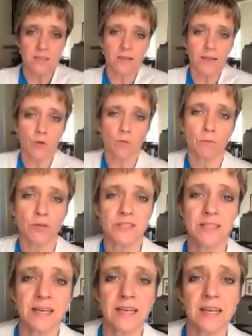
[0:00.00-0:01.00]
Like I remember
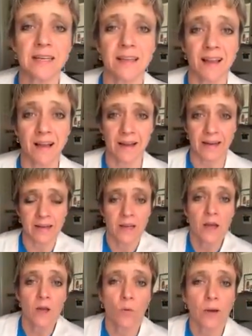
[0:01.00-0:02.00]
sitting in line
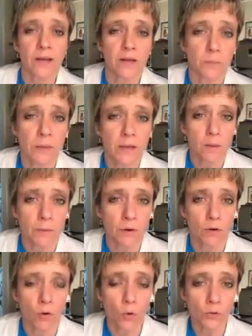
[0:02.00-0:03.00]
waiting to up
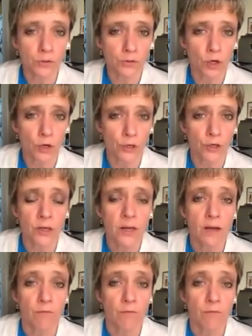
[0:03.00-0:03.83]
her older daughter